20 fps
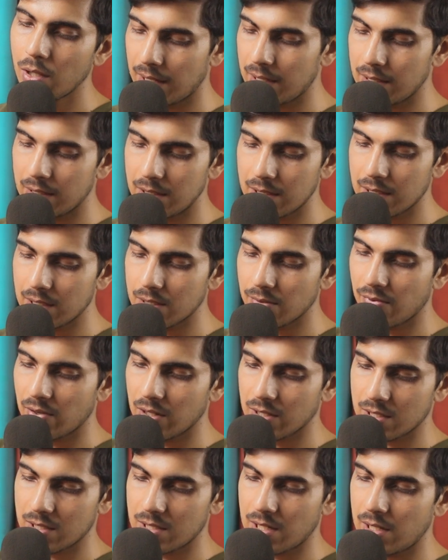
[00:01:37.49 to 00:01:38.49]
This is the
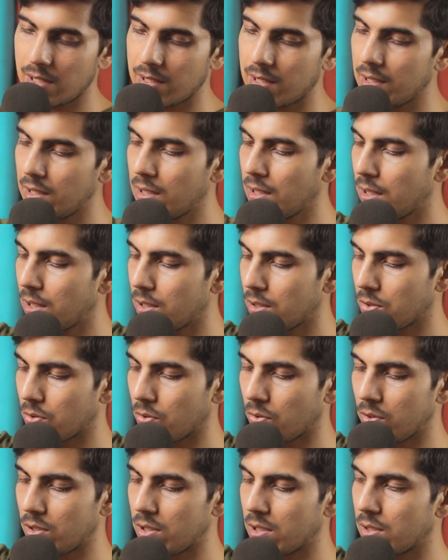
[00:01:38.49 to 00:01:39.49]
functionality.
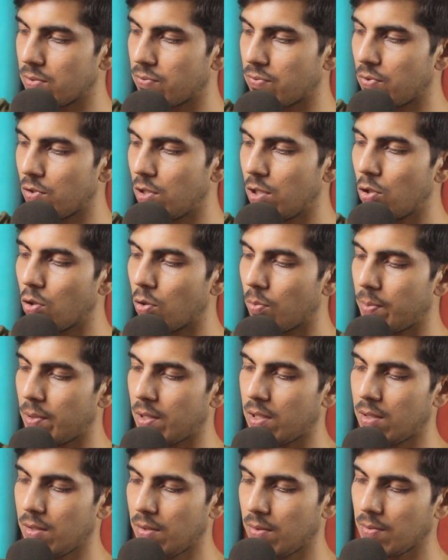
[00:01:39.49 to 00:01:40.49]
So this is fully
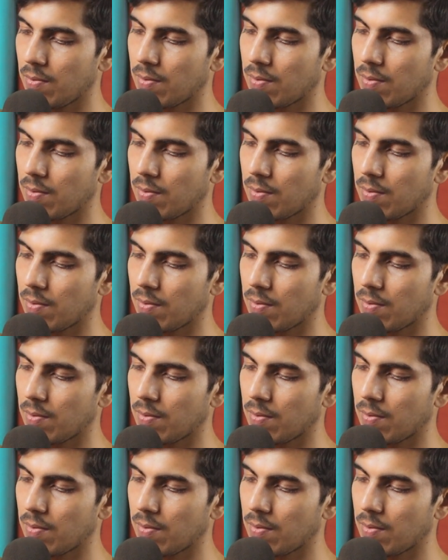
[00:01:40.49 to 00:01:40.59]
open,